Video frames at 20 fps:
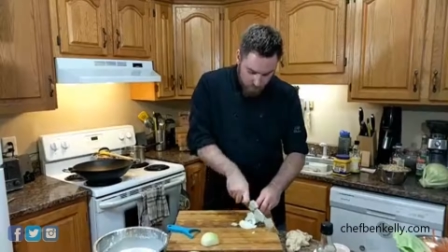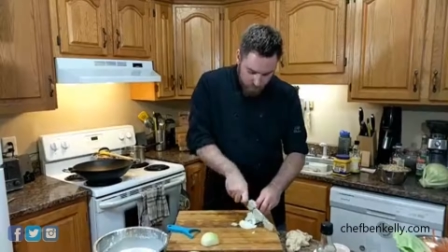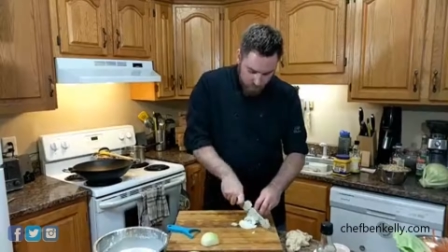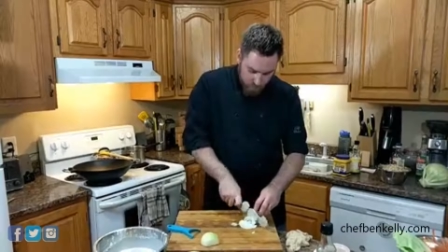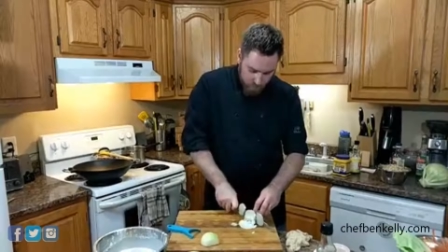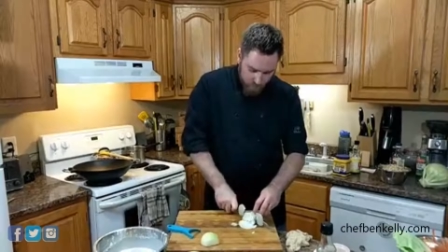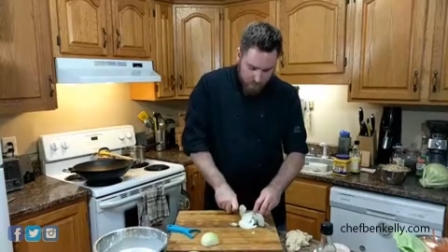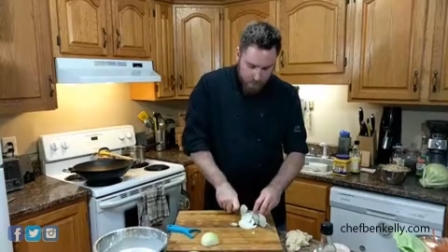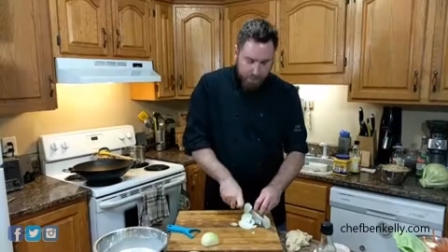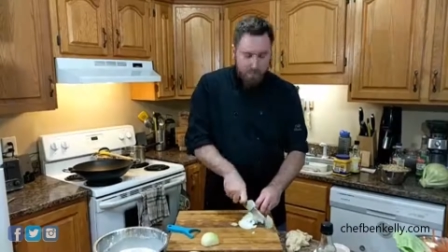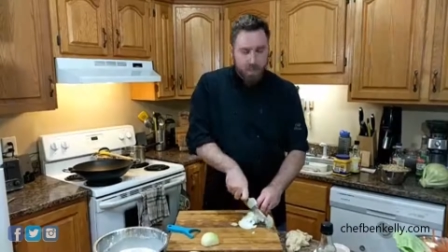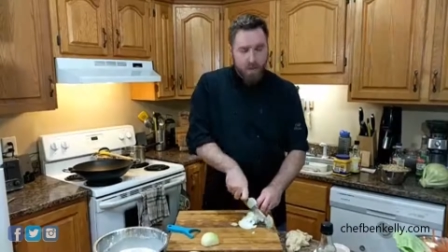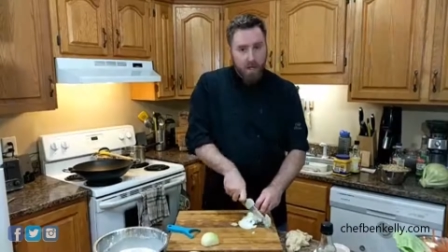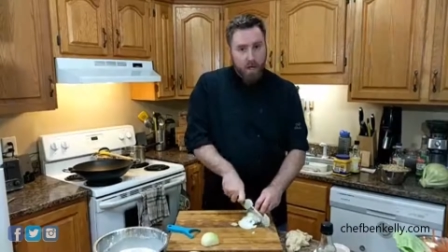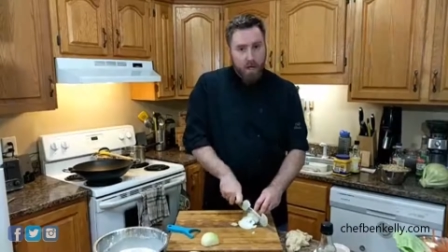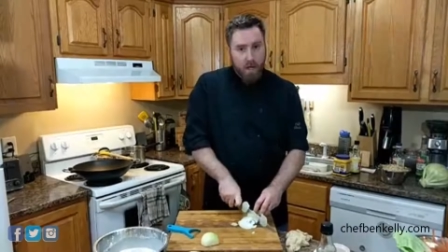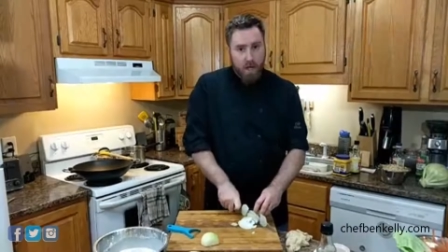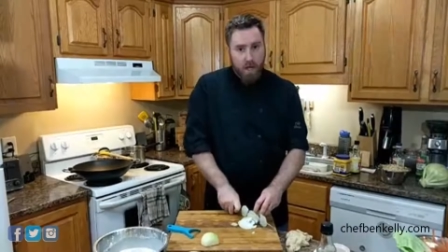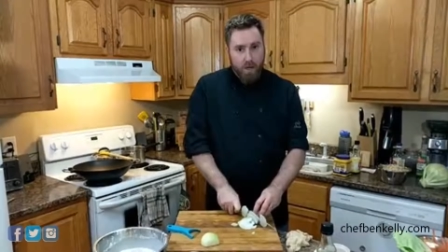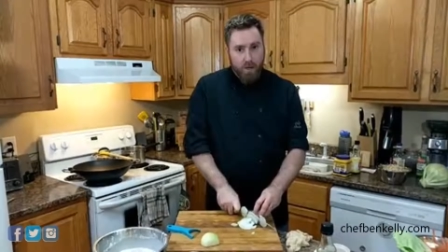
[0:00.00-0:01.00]
See?
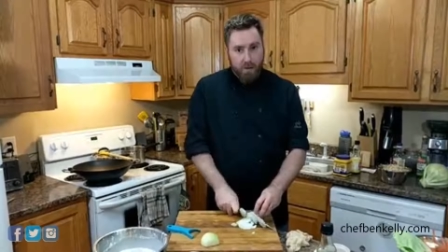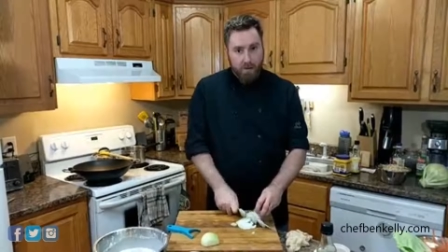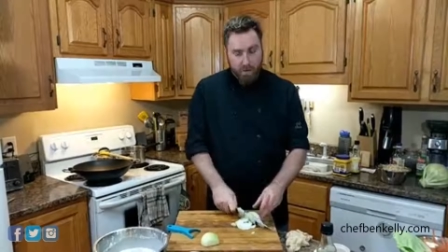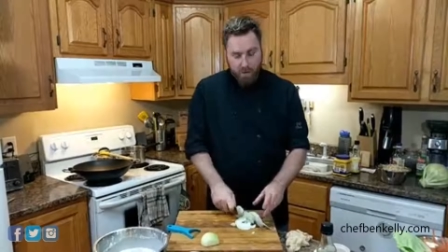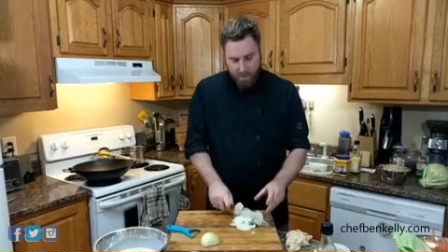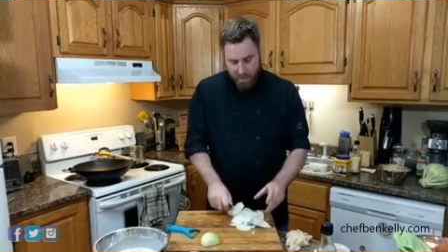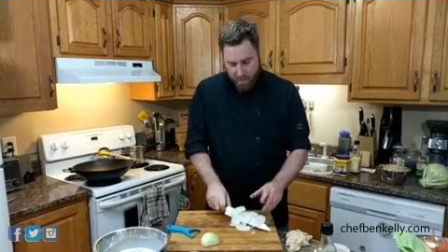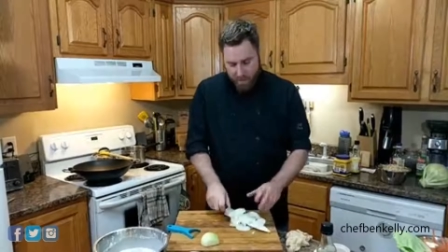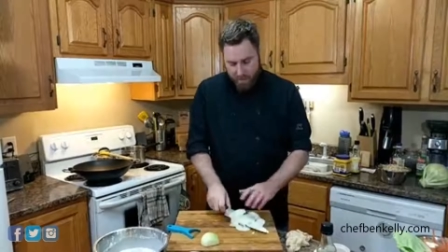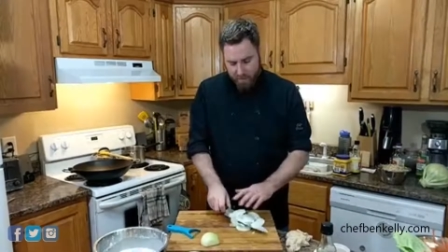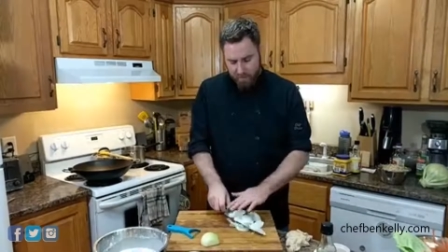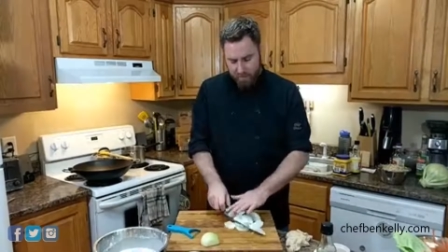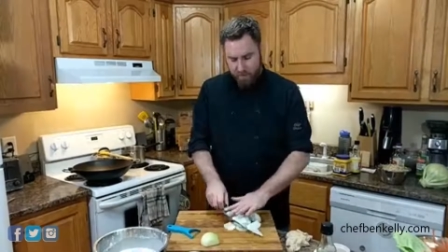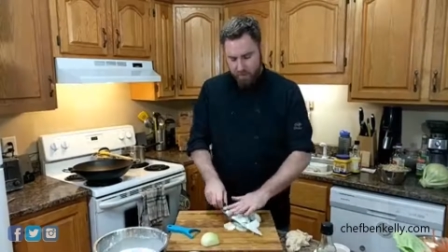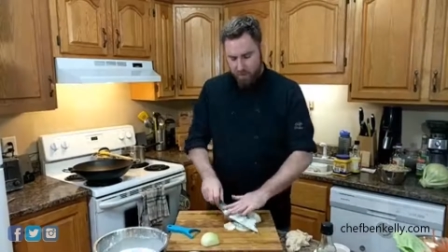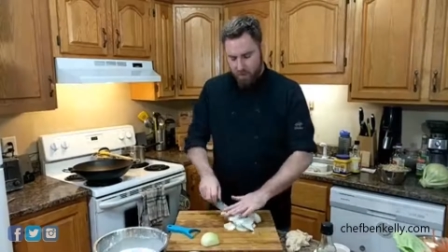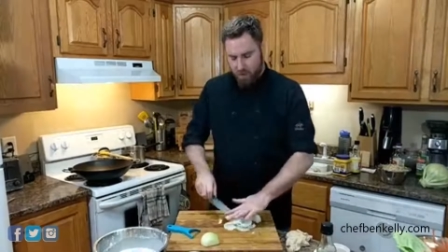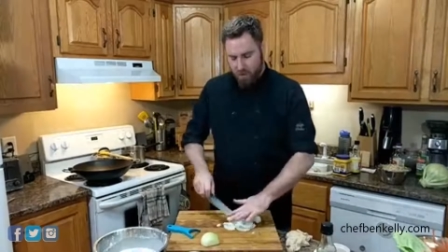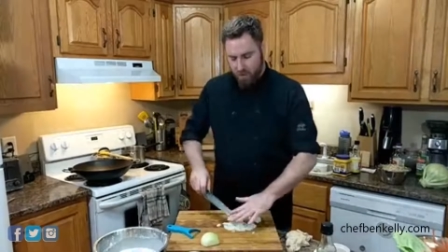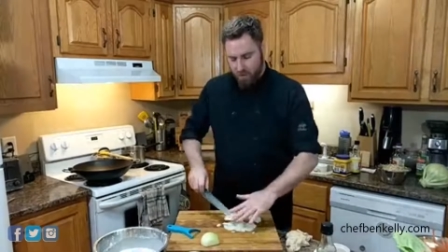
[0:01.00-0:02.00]
And doing
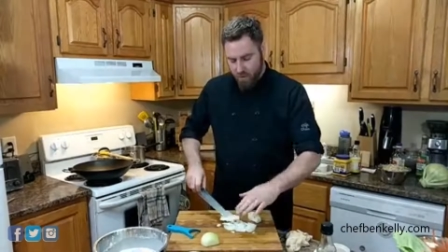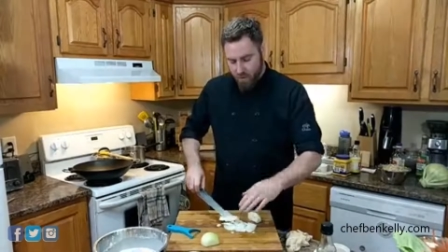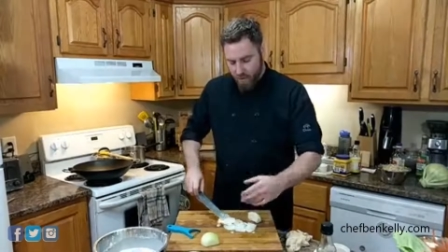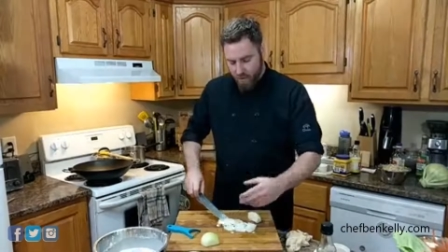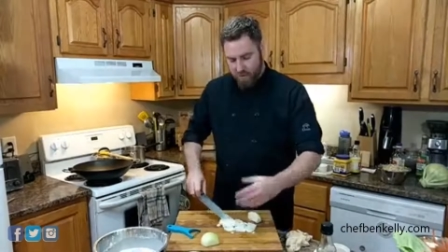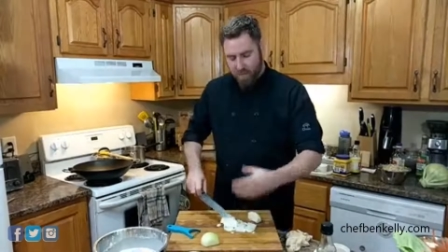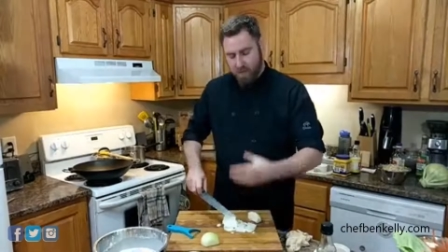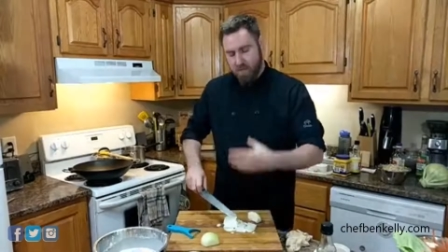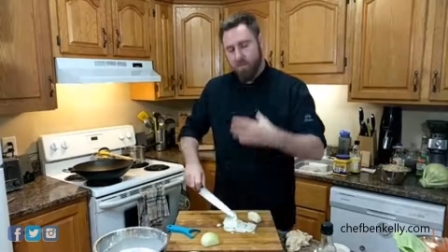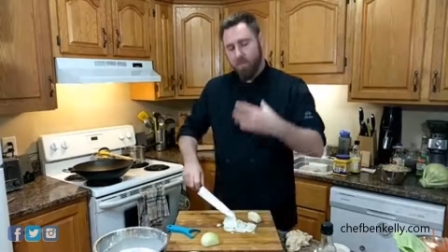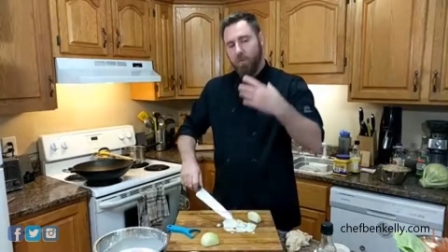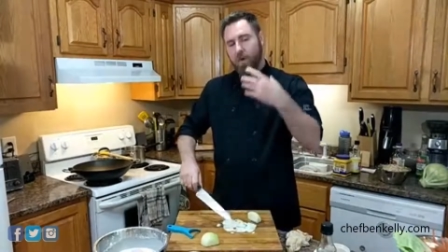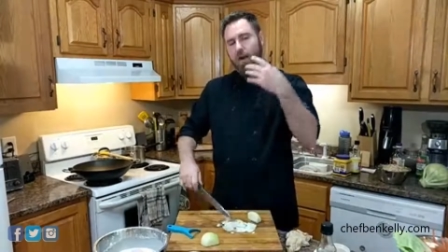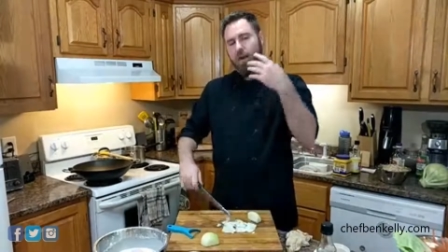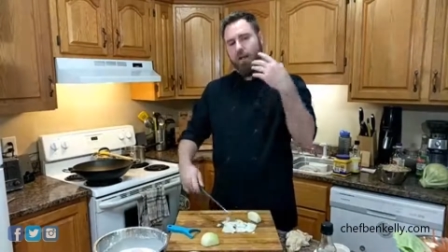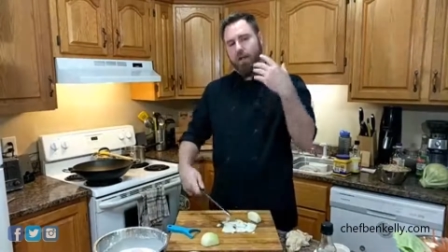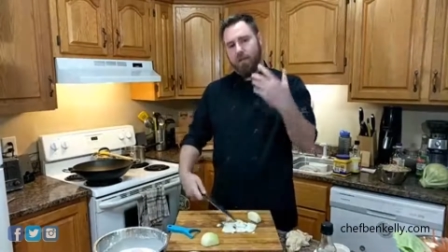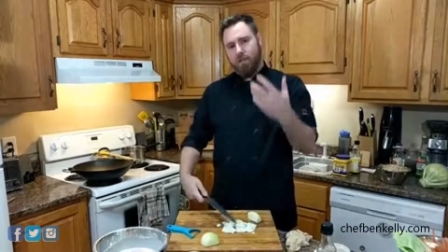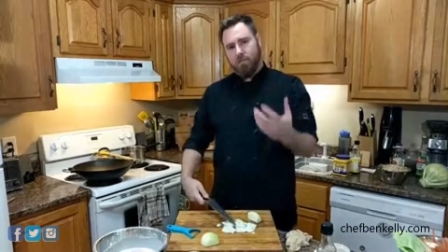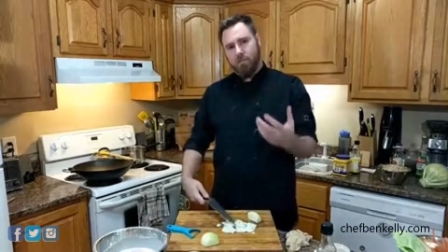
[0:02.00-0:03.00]
this, you're not
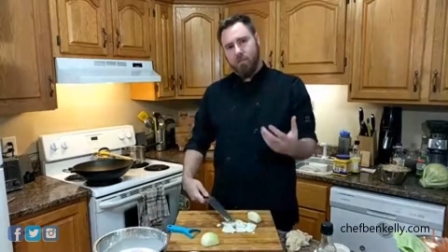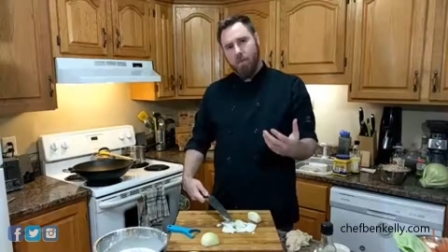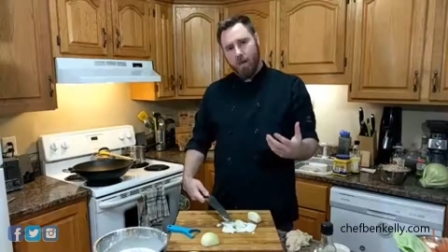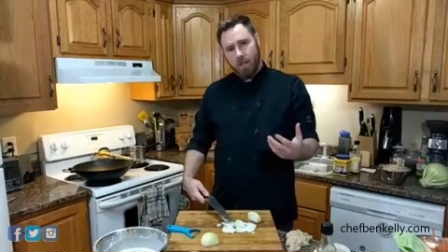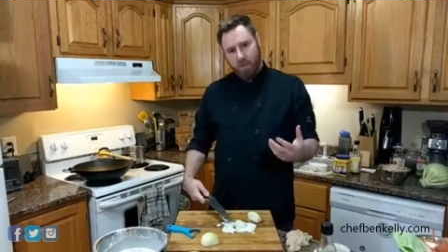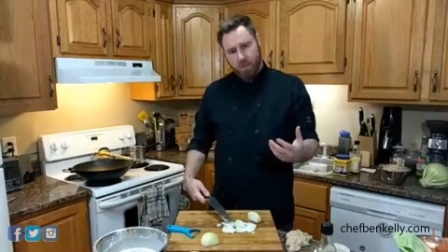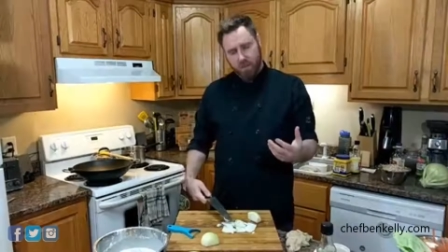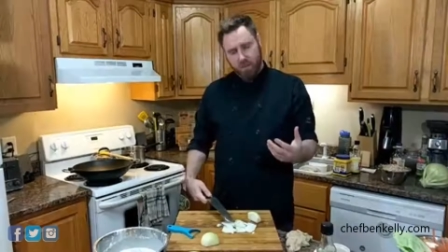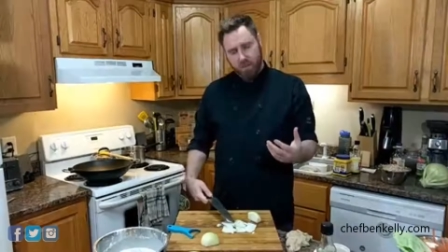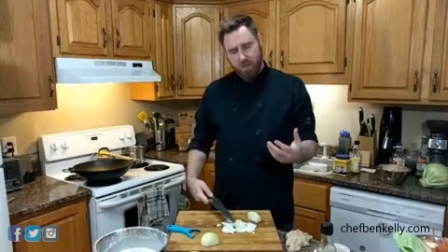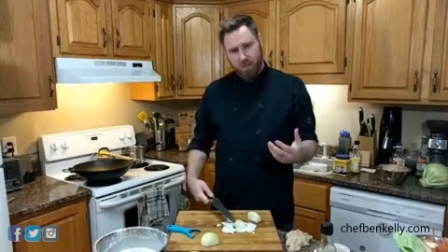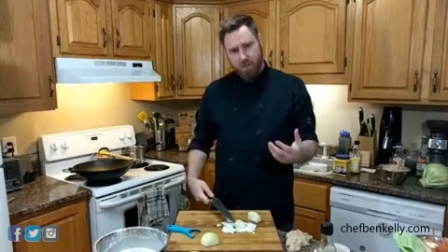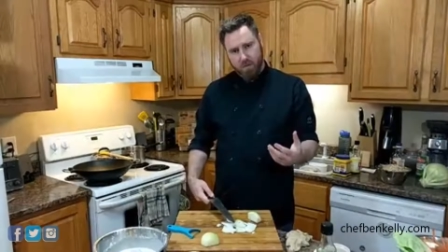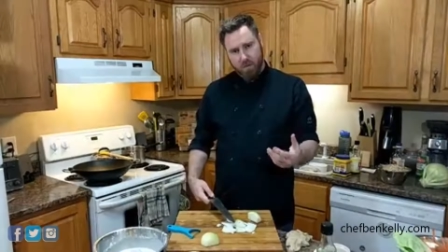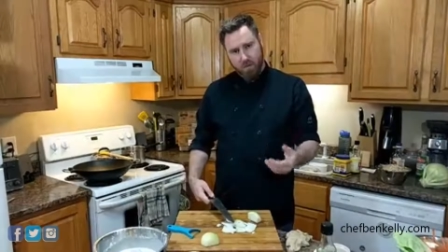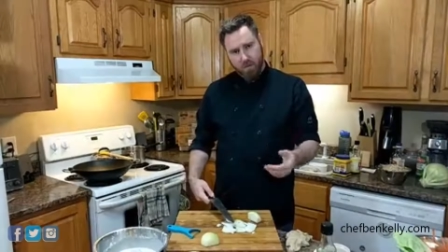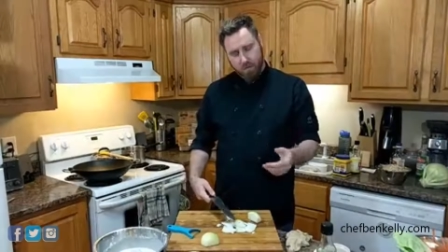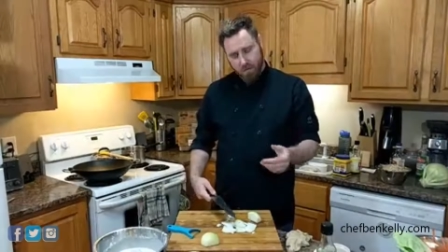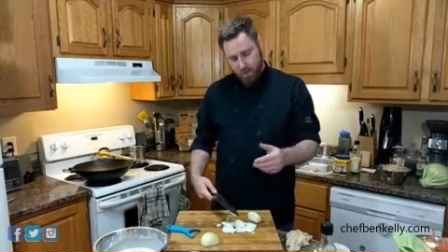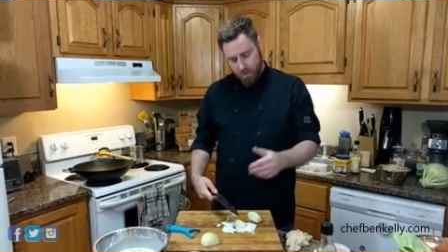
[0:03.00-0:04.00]
spreading as much onion
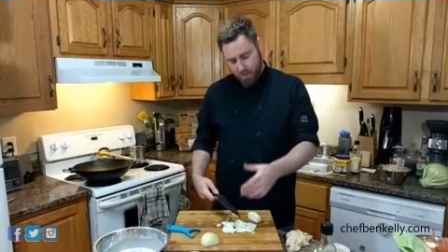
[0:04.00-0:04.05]
juice.